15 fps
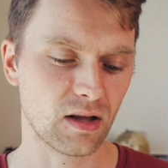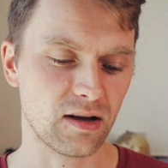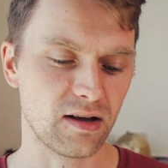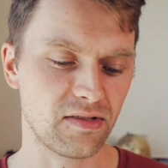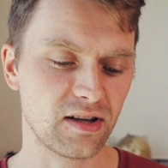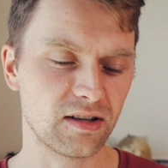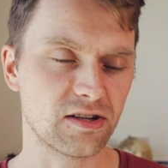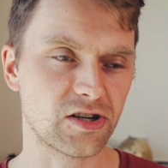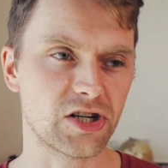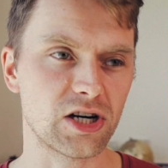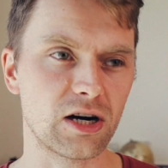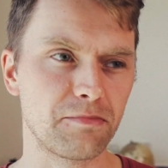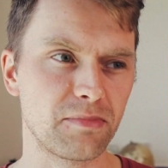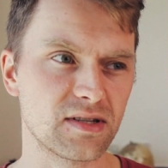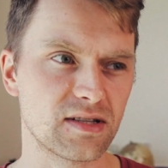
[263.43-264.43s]
I think the
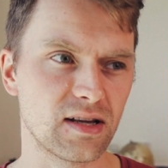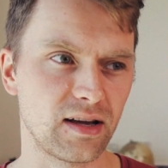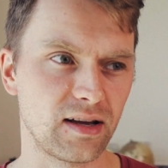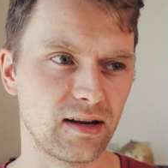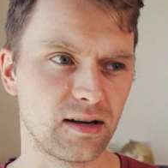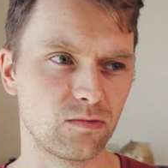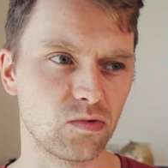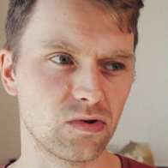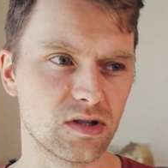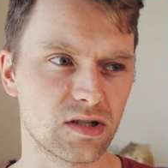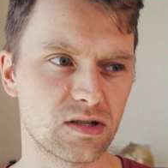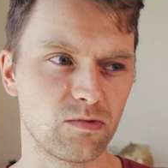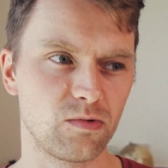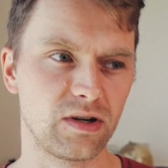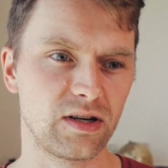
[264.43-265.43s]
sharpest I got
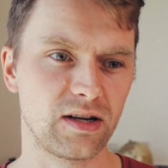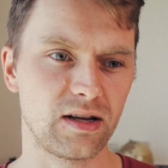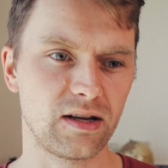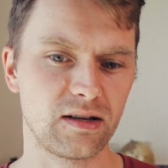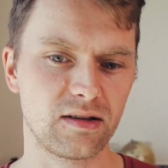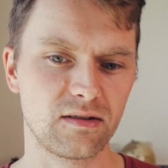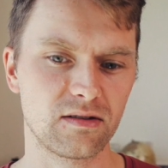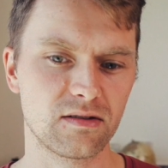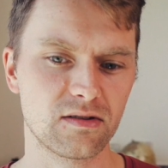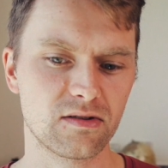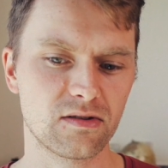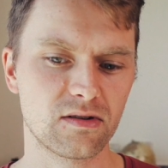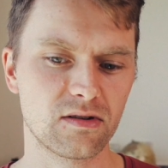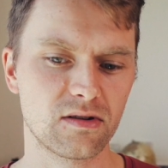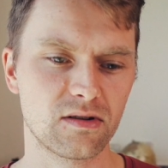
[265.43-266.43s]
was when I
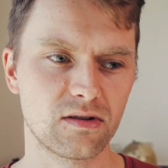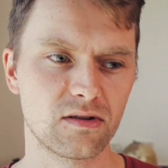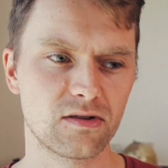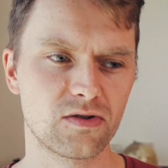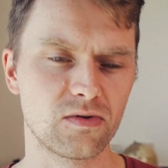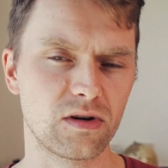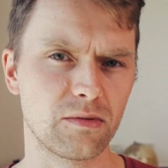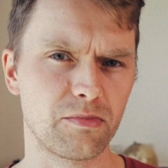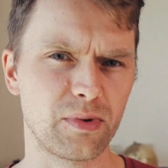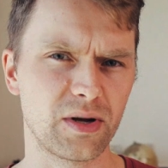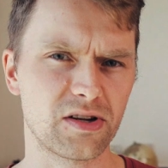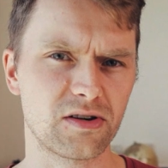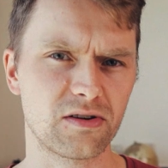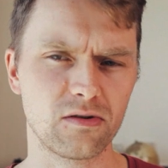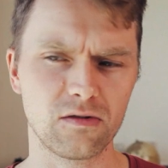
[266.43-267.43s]
took a
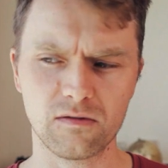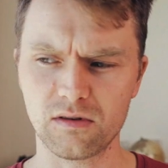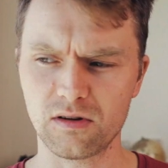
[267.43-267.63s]
picture of